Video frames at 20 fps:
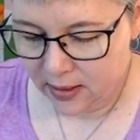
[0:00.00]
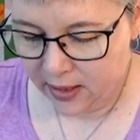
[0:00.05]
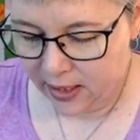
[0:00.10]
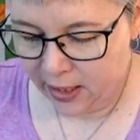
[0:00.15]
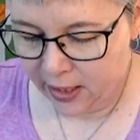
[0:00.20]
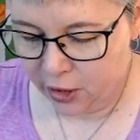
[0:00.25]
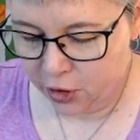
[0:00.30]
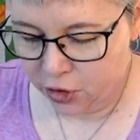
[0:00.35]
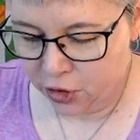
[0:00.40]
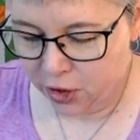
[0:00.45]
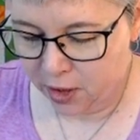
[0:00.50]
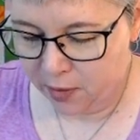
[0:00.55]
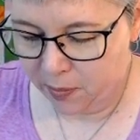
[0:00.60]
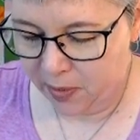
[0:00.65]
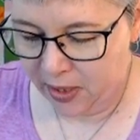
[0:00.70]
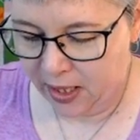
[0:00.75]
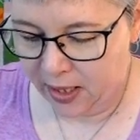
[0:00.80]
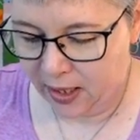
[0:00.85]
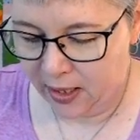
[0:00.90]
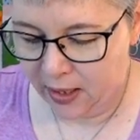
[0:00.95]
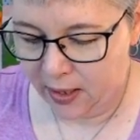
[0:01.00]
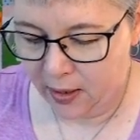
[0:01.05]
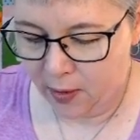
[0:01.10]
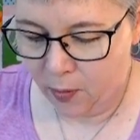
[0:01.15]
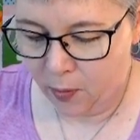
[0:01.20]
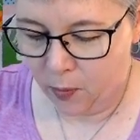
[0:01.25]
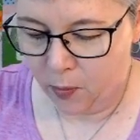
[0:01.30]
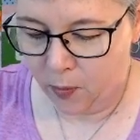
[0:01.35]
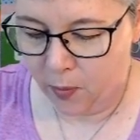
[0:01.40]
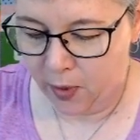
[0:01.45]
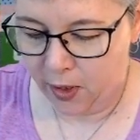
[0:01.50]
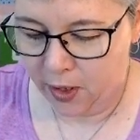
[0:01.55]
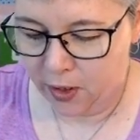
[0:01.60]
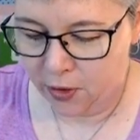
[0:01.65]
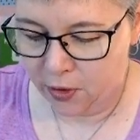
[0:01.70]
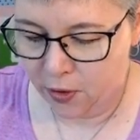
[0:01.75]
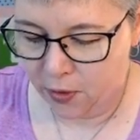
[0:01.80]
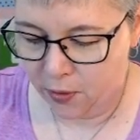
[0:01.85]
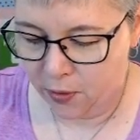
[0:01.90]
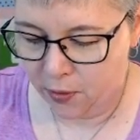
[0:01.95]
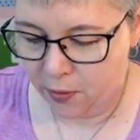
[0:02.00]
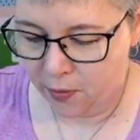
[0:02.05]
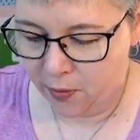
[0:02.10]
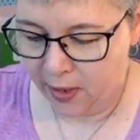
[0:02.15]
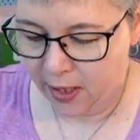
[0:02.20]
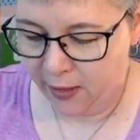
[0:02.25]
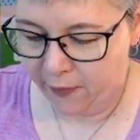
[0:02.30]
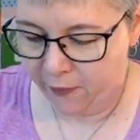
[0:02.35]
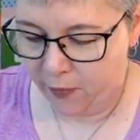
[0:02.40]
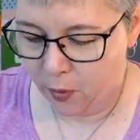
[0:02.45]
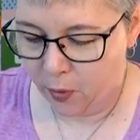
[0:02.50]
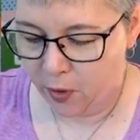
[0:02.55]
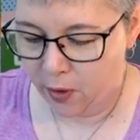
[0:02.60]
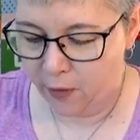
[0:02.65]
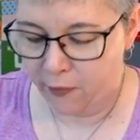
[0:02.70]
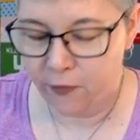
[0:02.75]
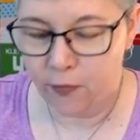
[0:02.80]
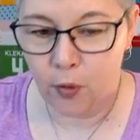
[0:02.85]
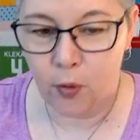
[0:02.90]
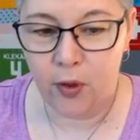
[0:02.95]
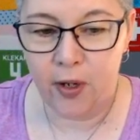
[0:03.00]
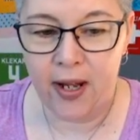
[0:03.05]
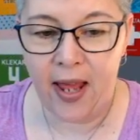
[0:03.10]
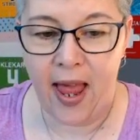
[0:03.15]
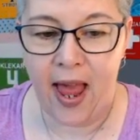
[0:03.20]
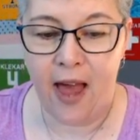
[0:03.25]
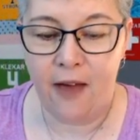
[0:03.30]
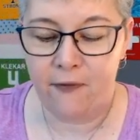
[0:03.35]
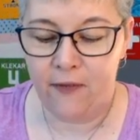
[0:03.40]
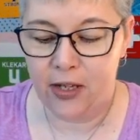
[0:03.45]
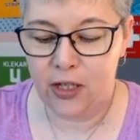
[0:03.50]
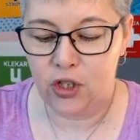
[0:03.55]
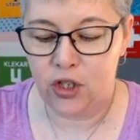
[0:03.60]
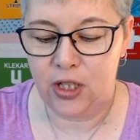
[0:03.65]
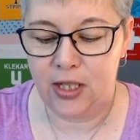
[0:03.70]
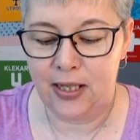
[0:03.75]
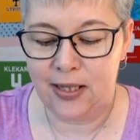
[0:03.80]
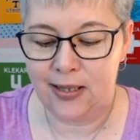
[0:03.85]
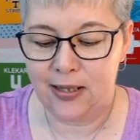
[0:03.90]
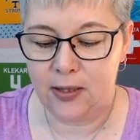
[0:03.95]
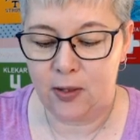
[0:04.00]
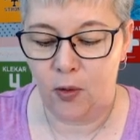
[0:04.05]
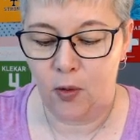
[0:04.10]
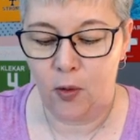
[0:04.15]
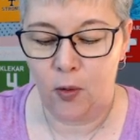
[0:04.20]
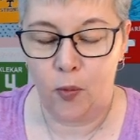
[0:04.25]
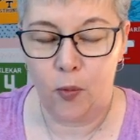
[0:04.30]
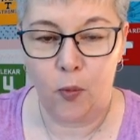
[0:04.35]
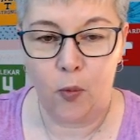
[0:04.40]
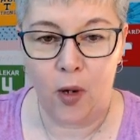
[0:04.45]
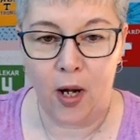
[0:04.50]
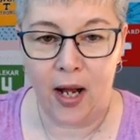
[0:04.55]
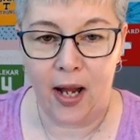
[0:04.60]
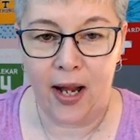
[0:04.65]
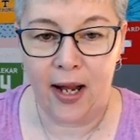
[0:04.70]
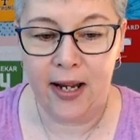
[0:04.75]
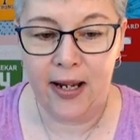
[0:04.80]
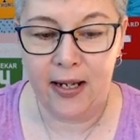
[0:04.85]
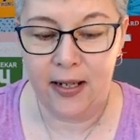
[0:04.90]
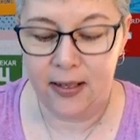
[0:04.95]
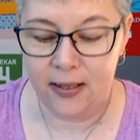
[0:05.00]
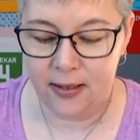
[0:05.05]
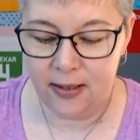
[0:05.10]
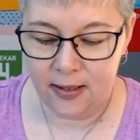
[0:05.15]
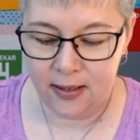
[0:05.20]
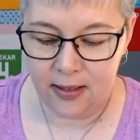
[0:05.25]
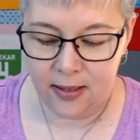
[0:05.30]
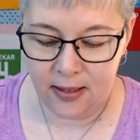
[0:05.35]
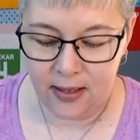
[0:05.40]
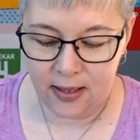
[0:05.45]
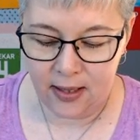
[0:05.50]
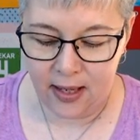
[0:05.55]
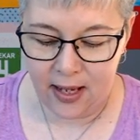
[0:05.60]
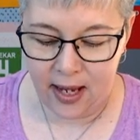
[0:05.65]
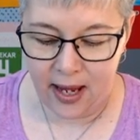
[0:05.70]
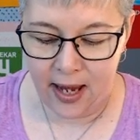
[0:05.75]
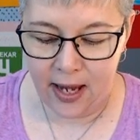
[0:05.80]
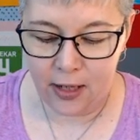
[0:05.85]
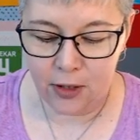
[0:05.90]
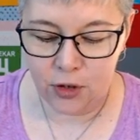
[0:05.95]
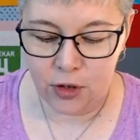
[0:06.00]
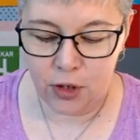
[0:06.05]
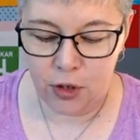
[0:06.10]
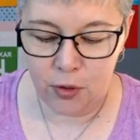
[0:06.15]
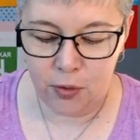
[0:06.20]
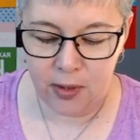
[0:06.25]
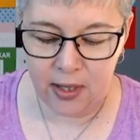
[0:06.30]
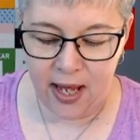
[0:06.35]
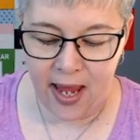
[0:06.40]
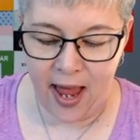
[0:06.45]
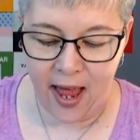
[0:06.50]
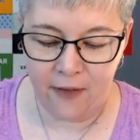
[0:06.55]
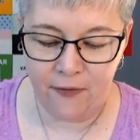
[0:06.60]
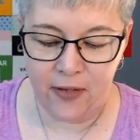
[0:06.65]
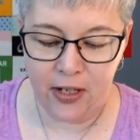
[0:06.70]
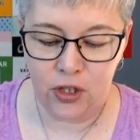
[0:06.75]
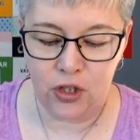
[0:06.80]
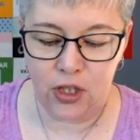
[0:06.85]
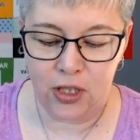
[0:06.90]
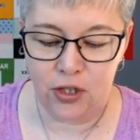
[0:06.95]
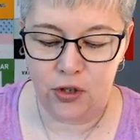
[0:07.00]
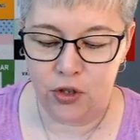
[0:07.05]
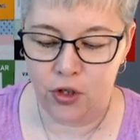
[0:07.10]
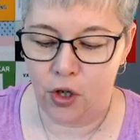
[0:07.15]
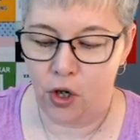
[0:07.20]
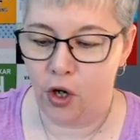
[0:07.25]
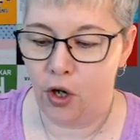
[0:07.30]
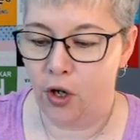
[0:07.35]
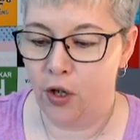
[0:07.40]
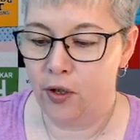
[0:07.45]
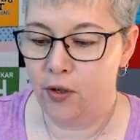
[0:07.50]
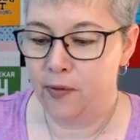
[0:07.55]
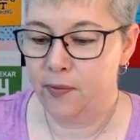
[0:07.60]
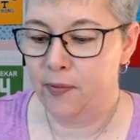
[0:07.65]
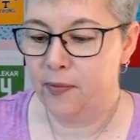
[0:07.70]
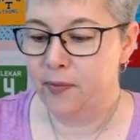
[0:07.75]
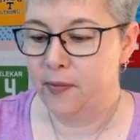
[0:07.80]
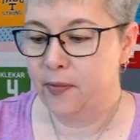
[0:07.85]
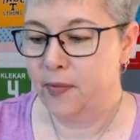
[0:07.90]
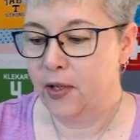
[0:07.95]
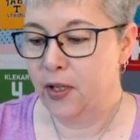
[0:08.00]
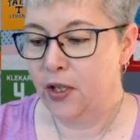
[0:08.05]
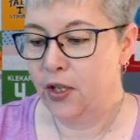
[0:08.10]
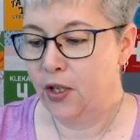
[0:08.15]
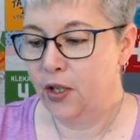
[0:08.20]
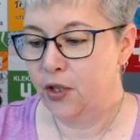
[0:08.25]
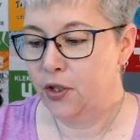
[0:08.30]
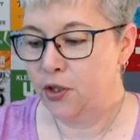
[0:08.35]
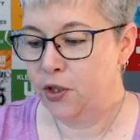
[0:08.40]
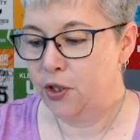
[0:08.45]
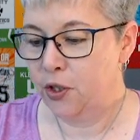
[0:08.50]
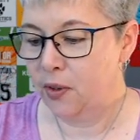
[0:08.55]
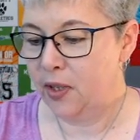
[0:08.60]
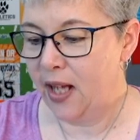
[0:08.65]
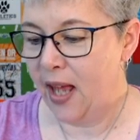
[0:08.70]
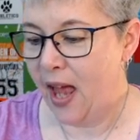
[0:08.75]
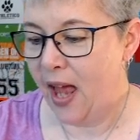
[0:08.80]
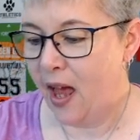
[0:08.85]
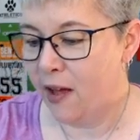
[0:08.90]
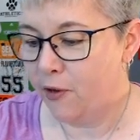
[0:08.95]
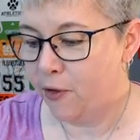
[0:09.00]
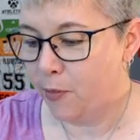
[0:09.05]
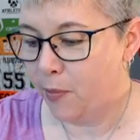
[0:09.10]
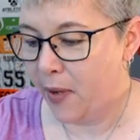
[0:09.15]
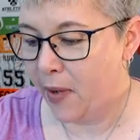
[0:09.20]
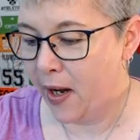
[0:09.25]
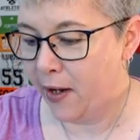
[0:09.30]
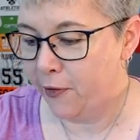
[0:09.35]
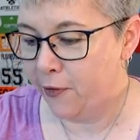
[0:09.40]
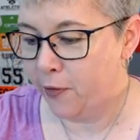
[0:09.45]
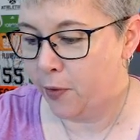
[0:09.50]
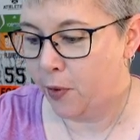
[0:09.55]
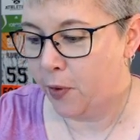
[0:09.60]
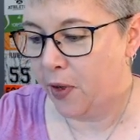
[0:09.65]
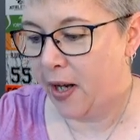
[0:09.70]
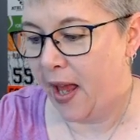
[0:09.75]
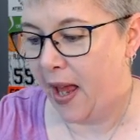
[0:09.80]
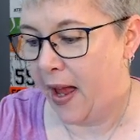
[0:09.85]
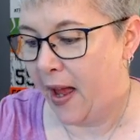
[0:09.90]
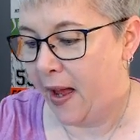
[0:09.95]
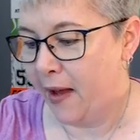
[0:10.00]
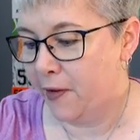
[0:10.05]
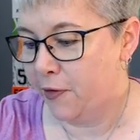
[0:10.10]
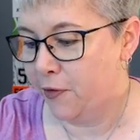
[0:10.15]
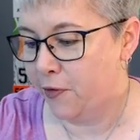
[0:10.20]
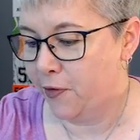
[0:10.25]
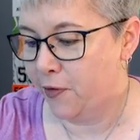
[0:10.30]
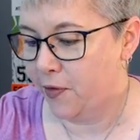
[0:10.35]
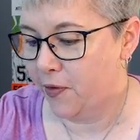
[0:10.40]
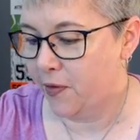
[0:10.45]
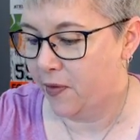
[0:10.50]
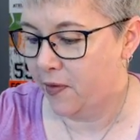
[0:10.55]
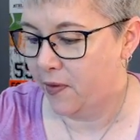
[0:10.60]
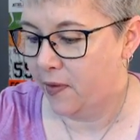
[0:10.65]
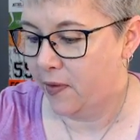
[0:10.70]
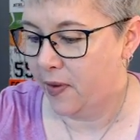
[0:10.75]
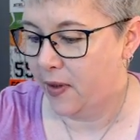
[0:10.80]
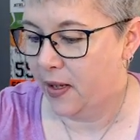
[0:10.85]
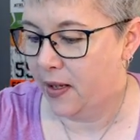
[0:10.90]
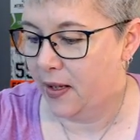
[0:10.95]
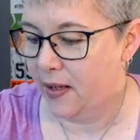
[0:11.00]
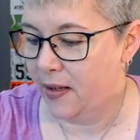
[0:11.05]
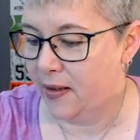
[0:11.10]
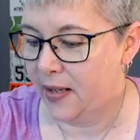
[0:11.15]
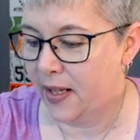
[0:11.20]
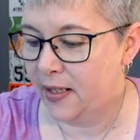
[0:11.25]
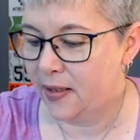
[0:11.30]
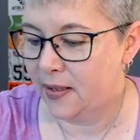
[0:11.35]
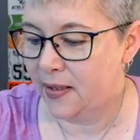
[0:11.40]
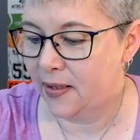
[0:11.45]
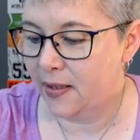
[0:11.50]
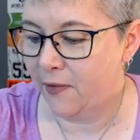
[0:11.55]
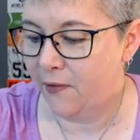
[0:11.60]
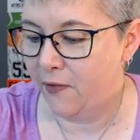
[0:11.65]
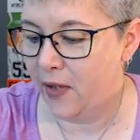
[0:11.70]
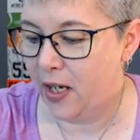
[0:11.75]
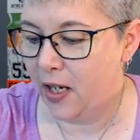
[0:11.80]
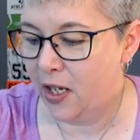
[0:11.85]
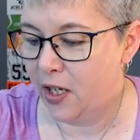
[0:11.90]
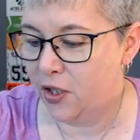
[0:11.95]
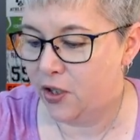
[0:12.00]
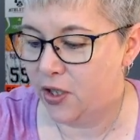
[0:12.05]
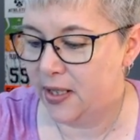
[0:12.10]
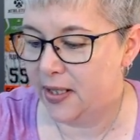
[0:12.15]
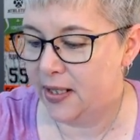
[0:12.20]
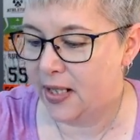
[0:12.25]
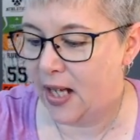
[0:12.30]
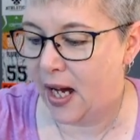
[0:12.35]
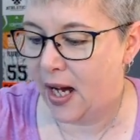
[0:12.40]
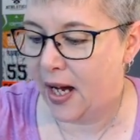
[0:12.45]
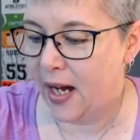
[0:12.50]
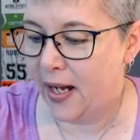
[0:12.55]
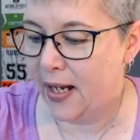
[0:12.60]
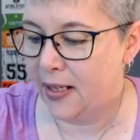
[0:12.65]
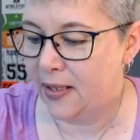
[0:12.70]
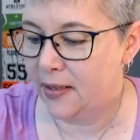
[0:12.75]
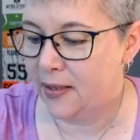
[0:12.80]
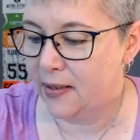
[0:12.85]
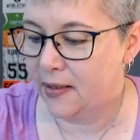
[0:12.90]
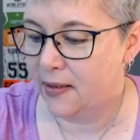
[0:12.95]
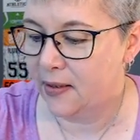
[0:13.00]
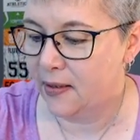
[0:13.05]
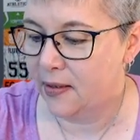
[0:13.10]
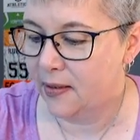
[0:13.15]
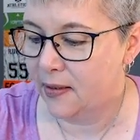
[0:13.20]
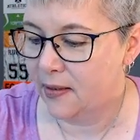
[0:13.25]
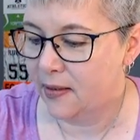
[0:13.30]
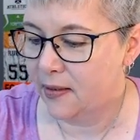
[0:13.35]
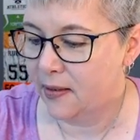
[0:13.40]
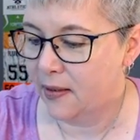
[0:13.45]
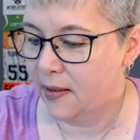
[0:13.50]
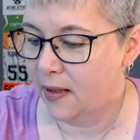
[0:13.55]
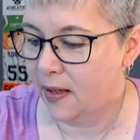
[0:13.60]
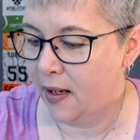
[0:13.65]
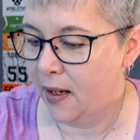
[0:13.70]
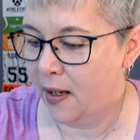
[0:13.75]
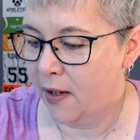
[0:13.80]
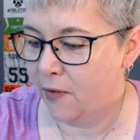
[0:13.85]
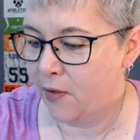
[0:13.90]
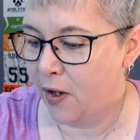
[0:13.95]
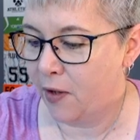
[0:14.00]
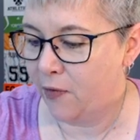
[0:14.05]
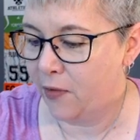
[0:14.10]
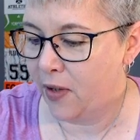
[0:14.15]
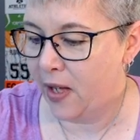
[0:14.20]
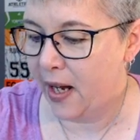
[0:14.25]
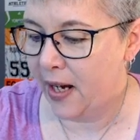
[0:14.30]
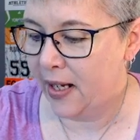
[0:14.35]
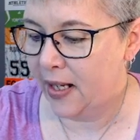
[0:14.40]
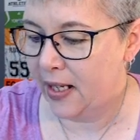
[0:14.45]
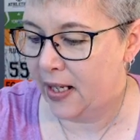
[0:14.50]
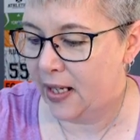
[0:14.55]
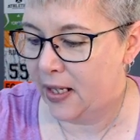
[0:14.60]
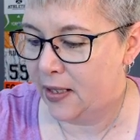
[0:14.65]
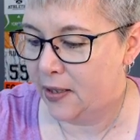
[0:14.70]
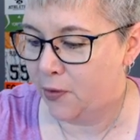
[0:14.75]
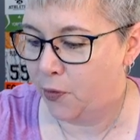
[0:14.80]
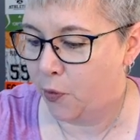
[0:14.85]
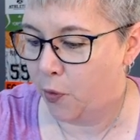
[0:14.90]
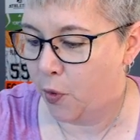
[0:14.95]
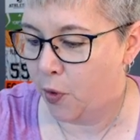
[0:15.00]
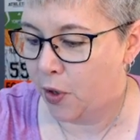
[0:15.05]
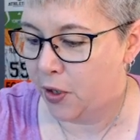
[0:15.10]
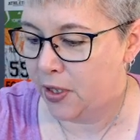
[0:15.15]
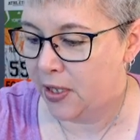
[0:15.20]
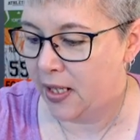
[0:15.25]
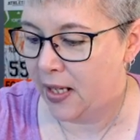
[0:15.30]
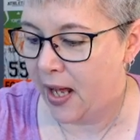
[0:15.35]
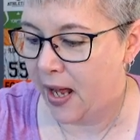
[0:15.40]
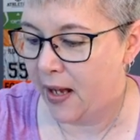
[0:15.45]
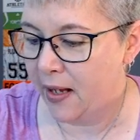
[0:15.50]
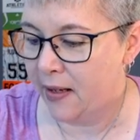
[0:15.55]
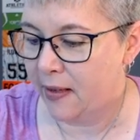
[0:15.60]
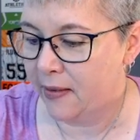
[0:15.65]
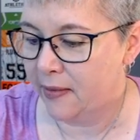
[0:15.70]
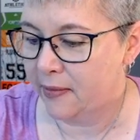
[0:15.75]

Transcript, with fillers: It should be one, two, three, four, four and a half inches wide and two and a half inches tall two and a half by four and a half. That's the finished size of our flying geese for today.